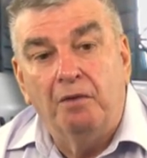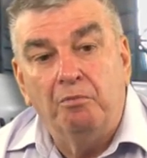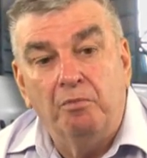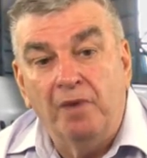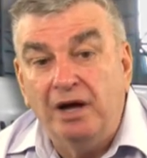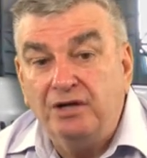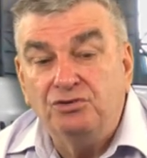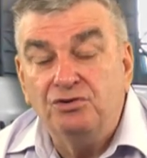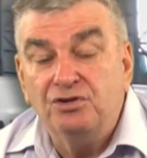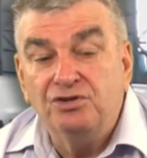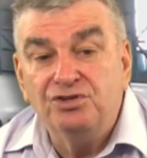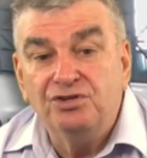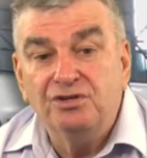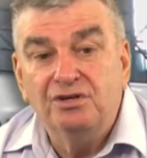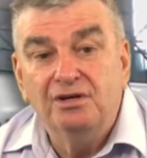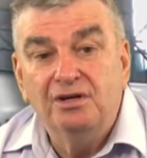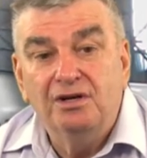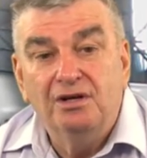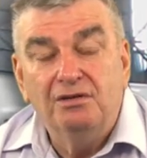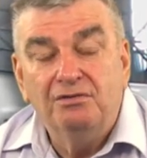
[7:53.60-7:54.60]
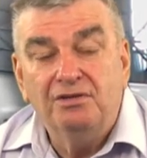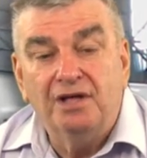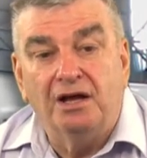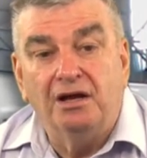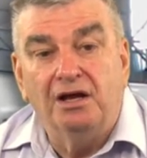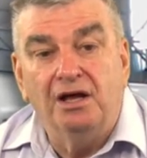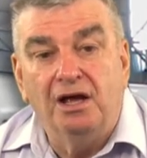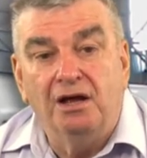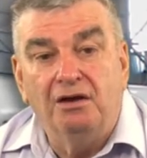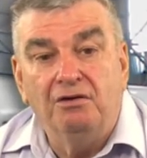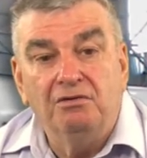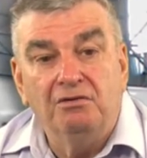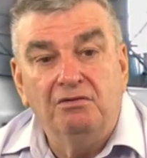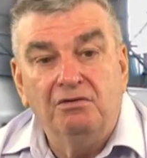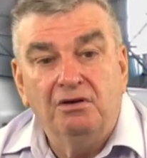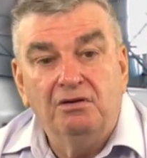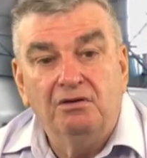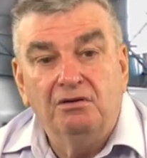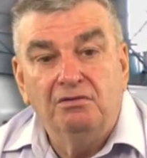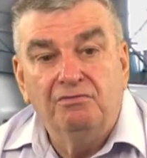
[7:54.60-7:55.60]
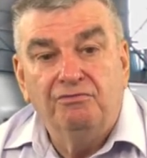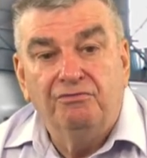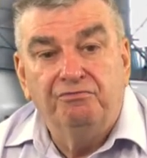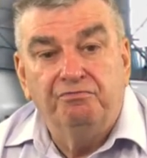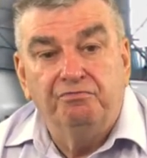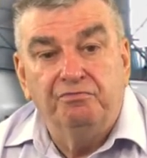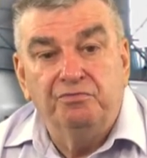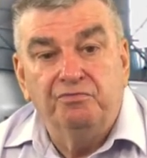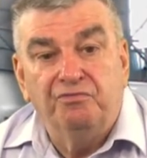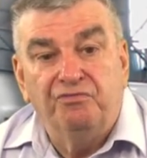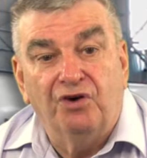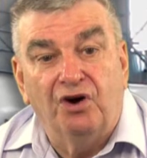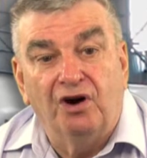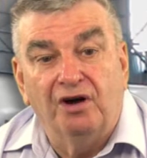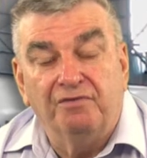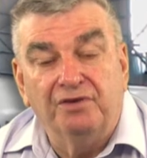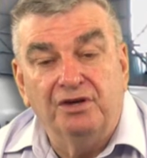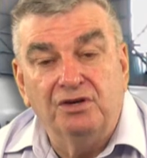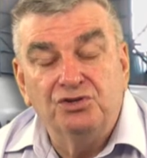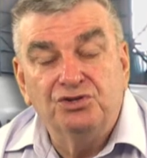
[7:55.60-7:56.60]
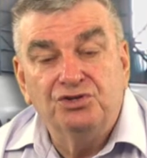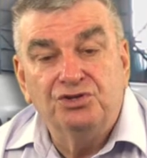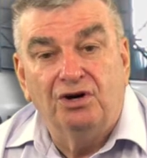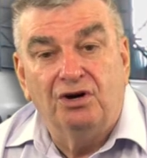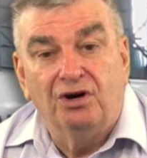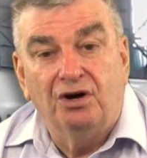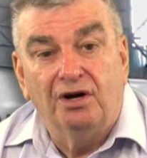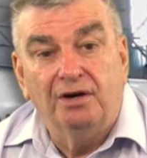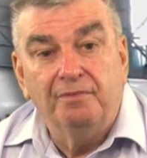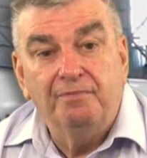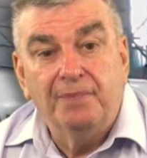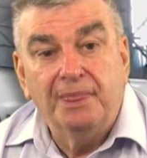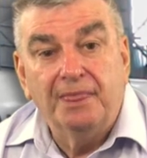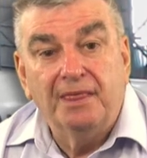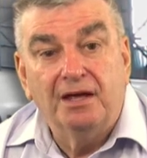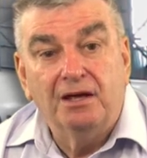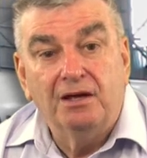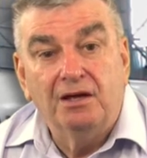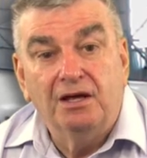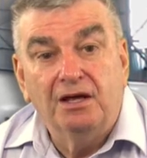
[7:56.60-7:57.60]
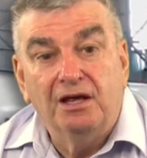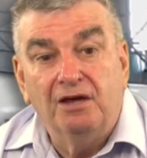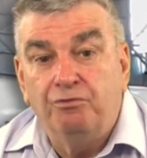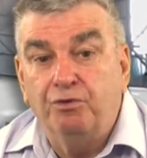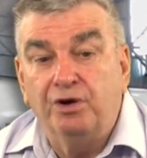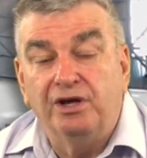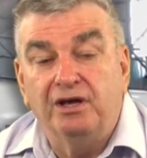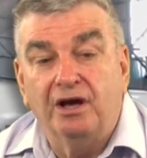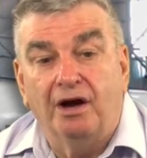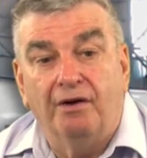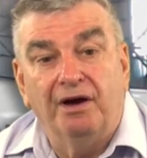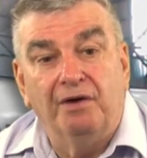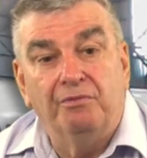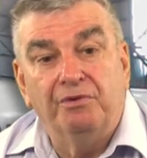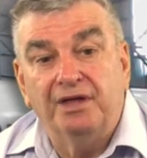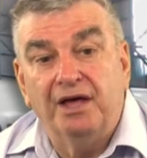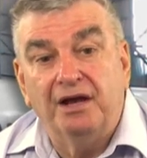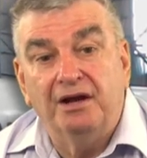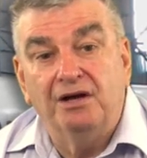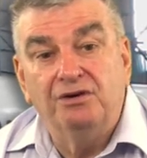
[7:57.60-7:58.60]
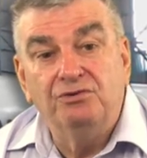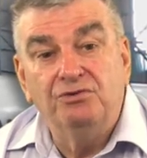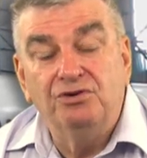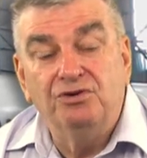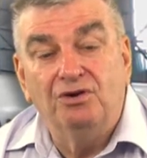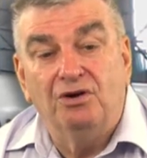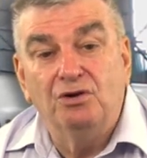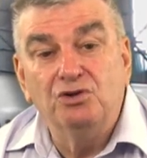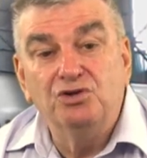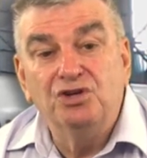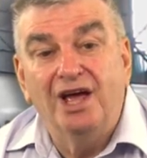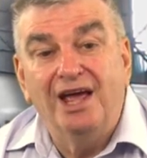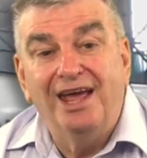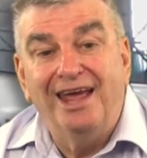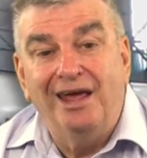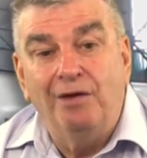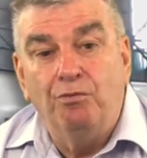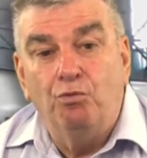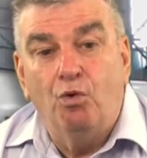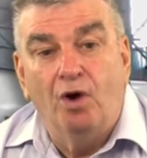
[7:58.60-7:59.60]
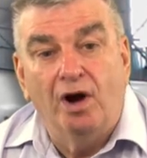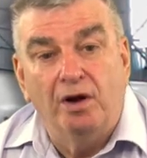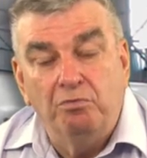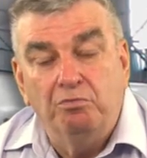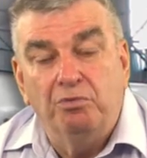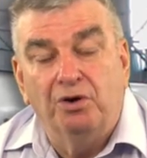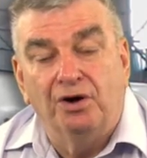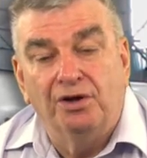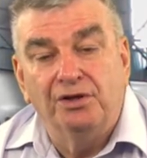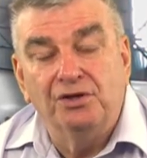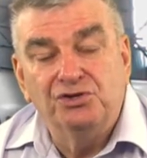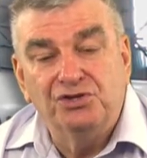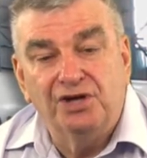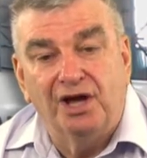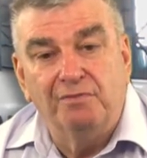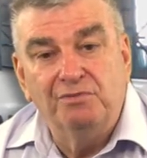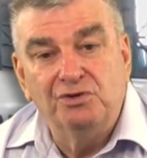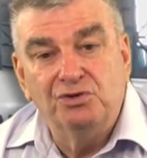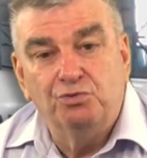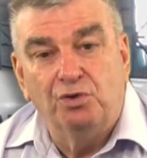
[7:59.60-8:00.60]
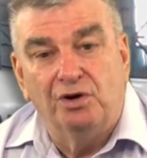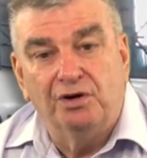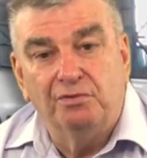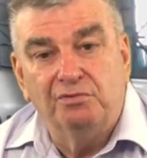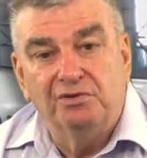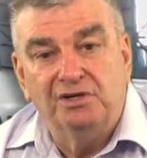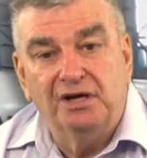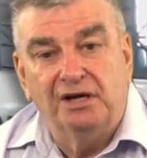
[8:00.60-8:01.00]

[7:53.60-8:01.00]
mattress, that in 5 years' time, if we go out with that $100, it won't buy the same as what it